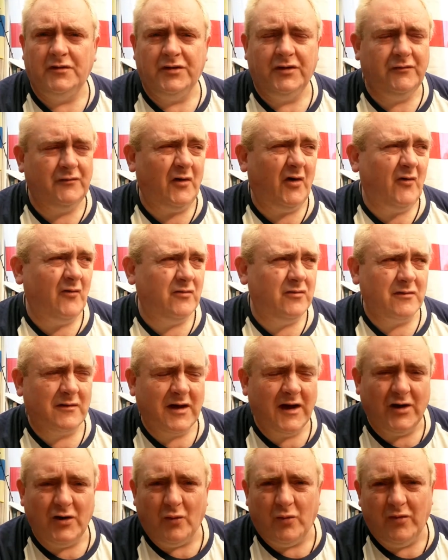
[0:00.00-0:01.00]
You
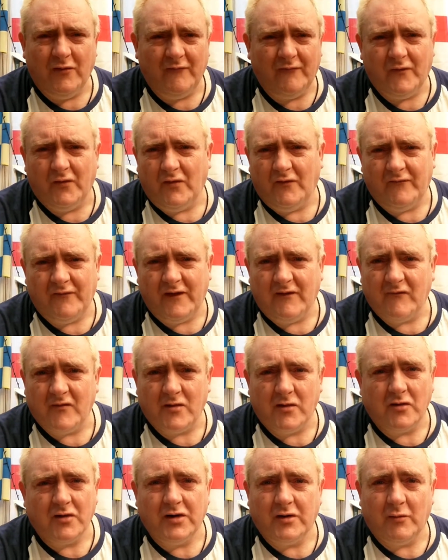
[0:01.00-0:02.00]
know, getting up at 4 or
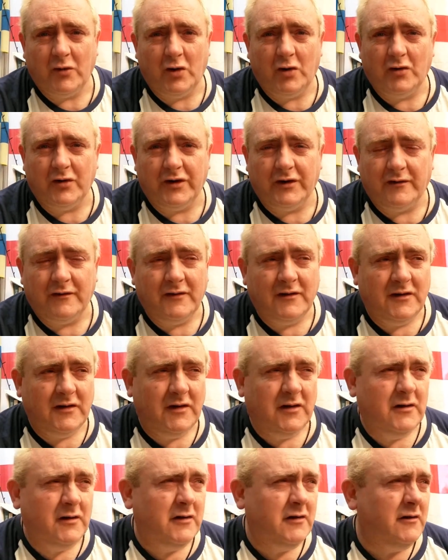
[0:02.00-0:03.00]
5 o'clock in the morning
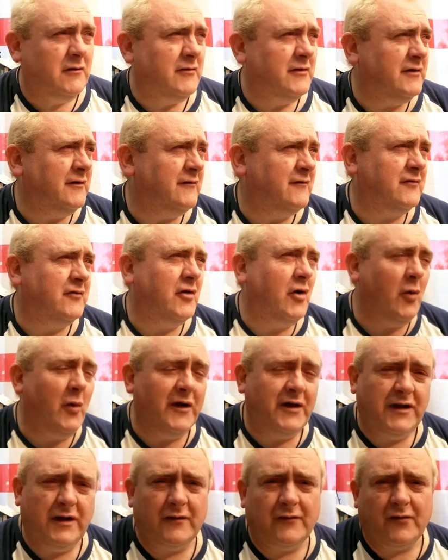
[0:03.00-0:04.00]
when there's
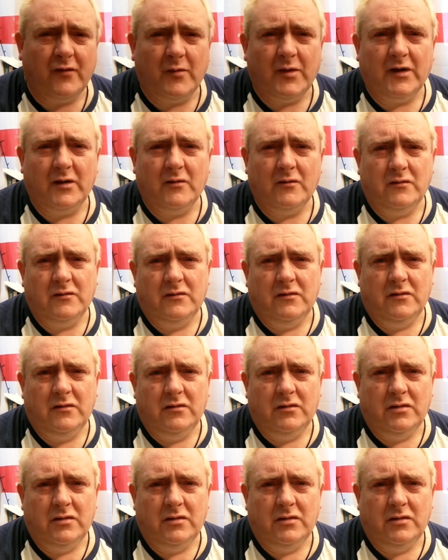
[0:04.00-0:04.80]
no idiots about,